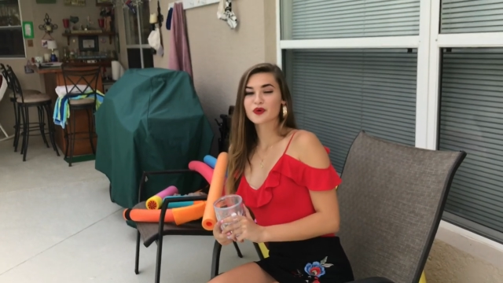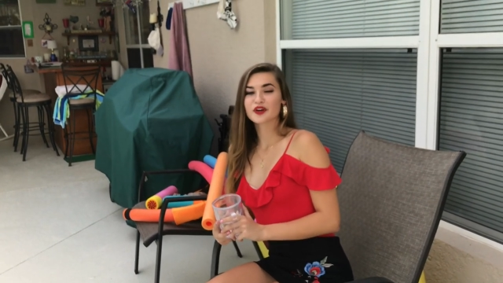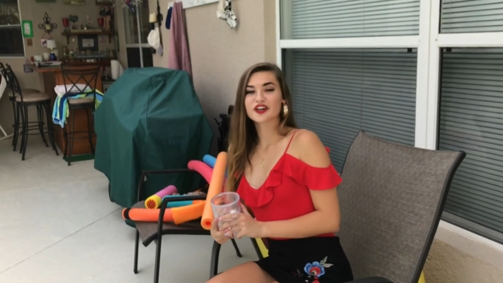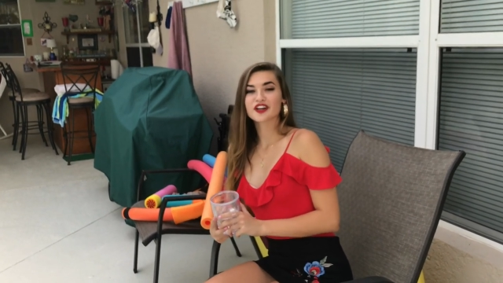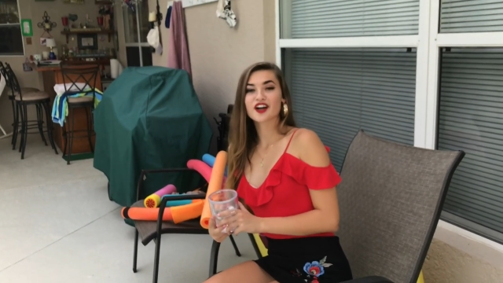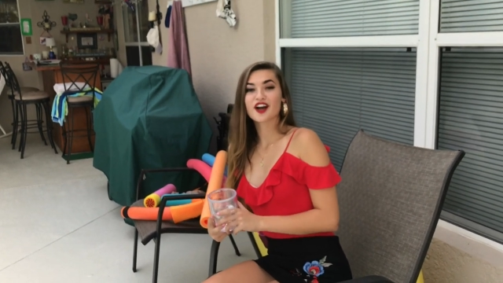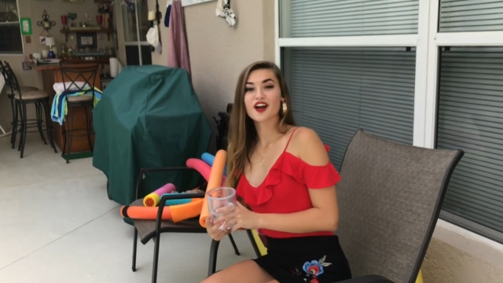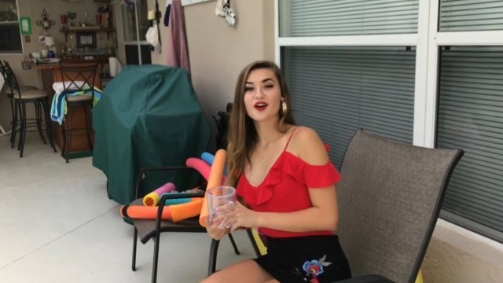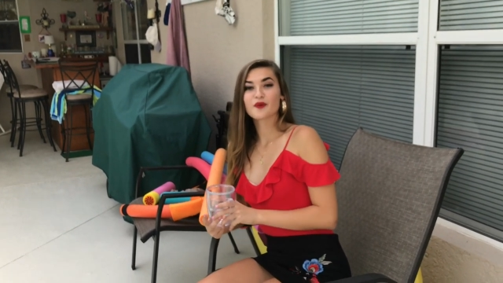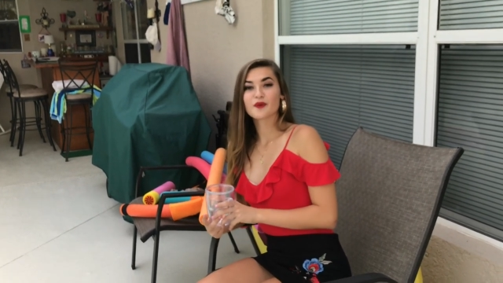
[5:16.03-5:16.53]

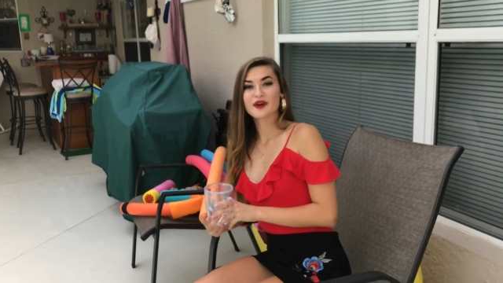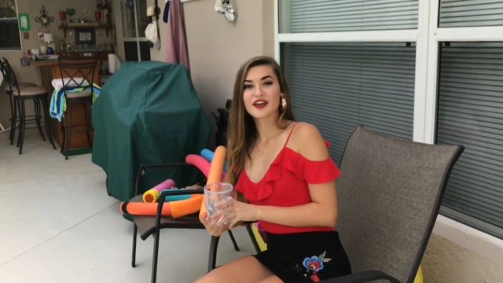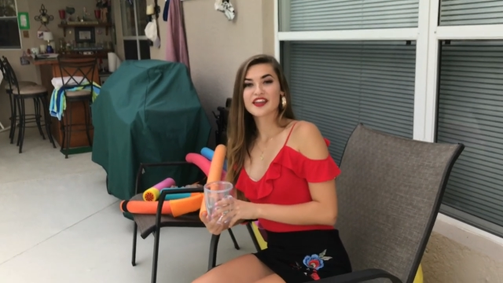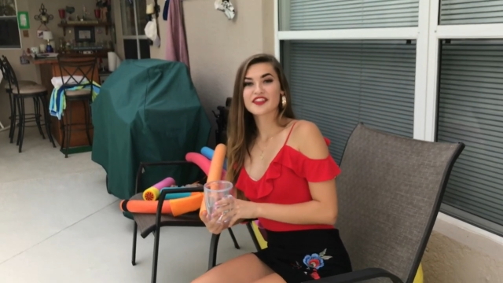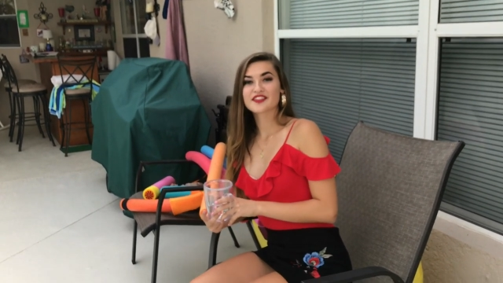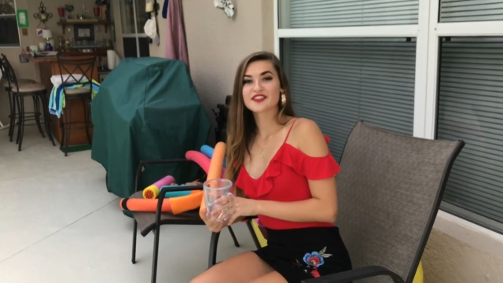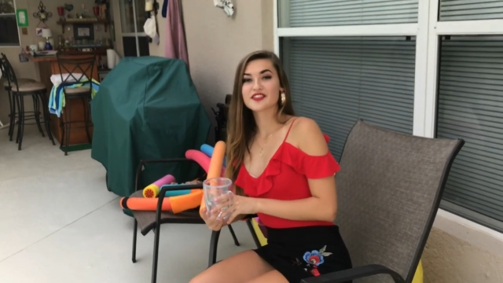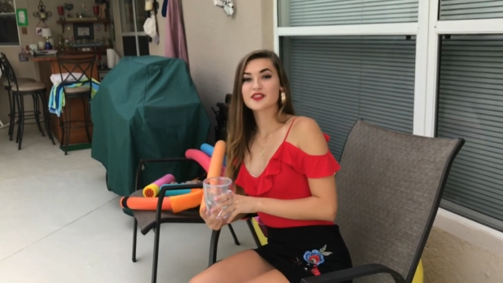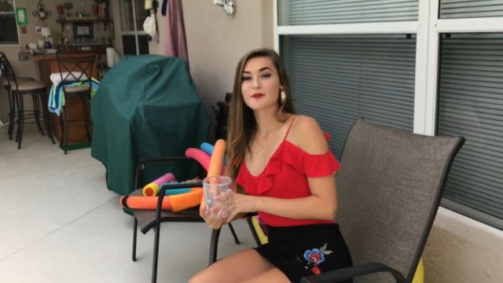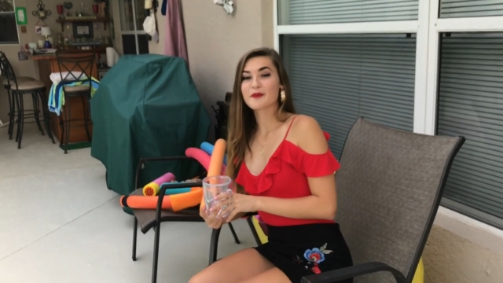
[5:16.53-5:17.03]
work
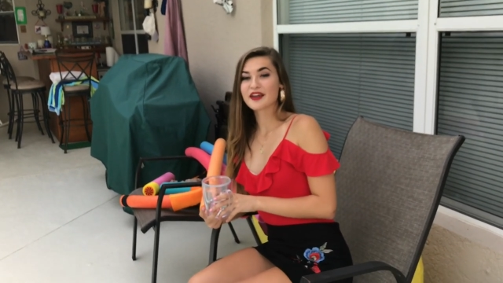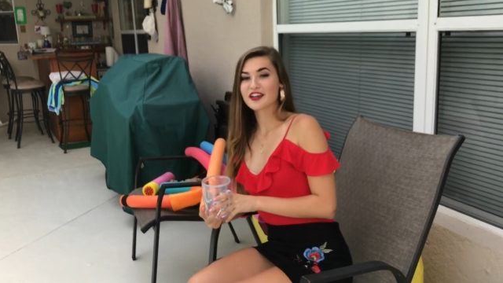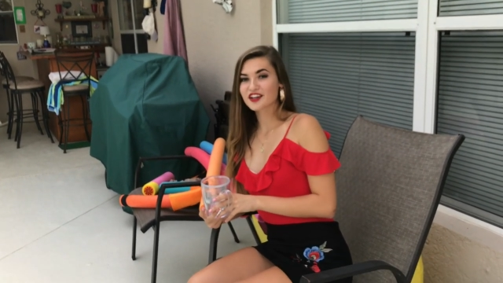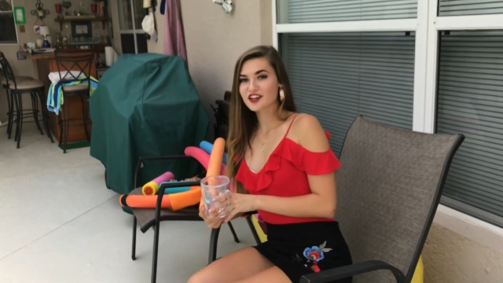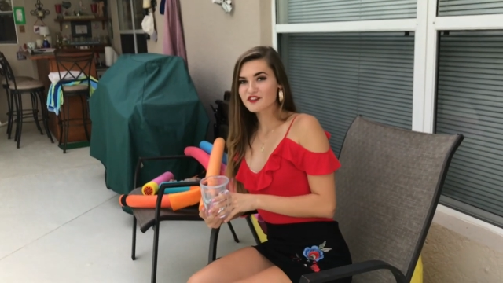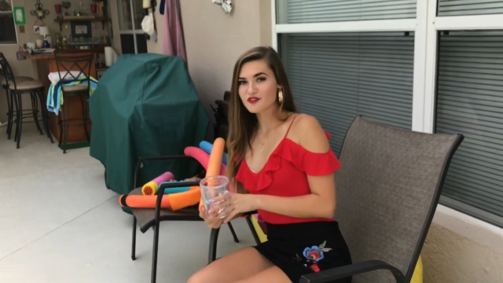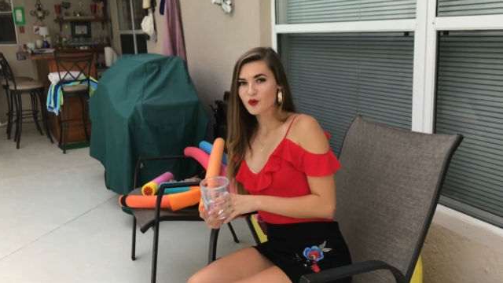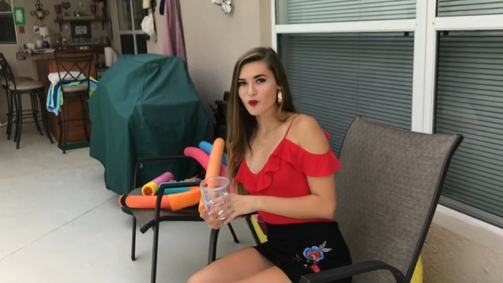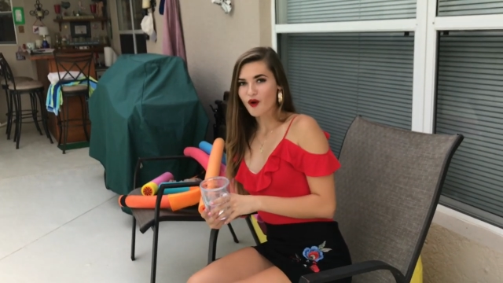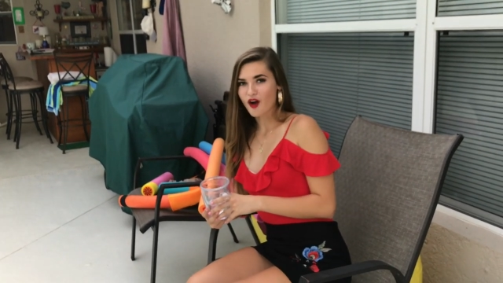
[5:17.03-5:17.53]
with the
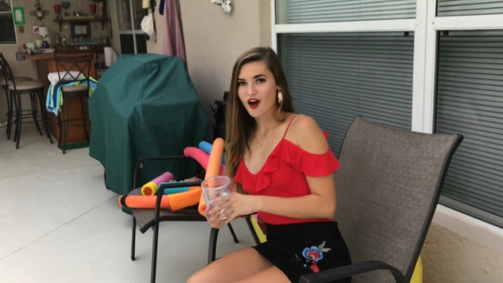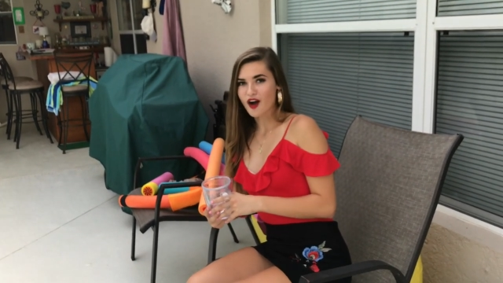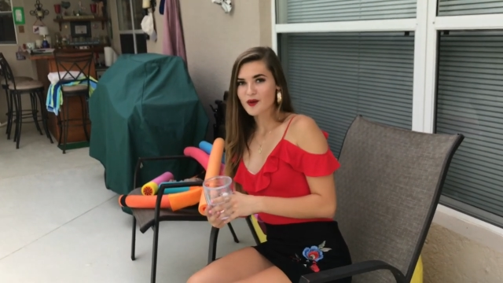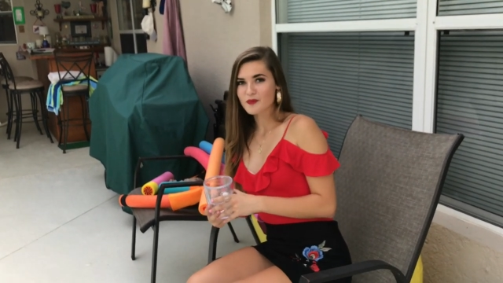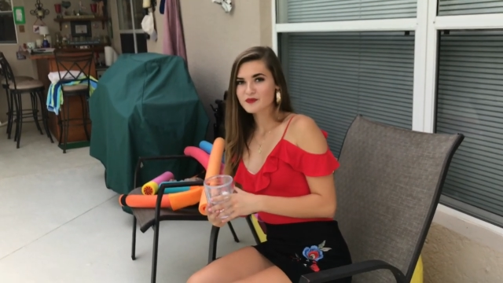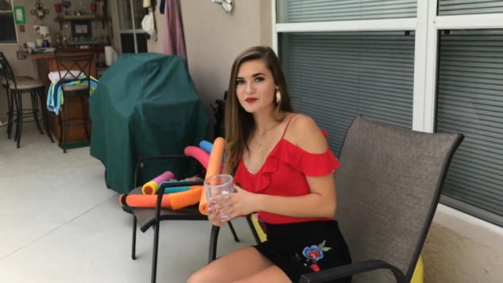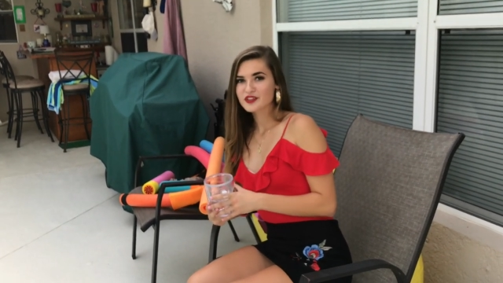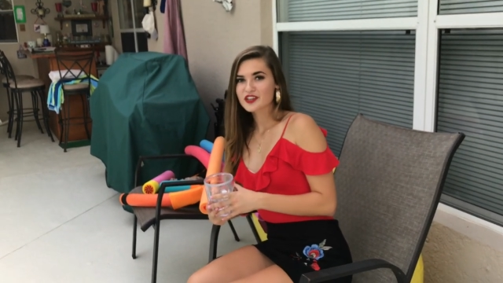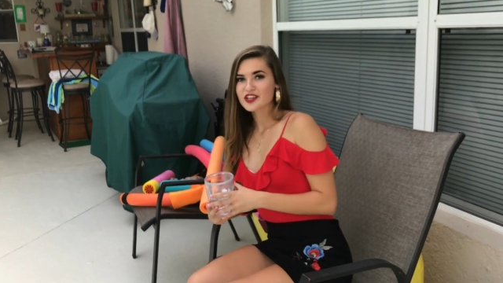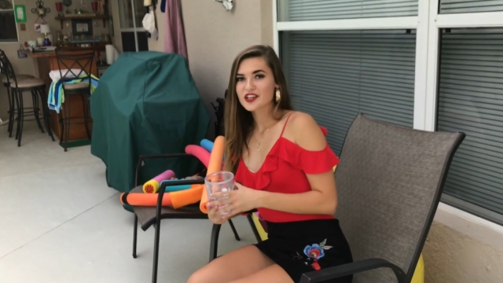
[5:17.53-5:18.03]
Bank of Guam,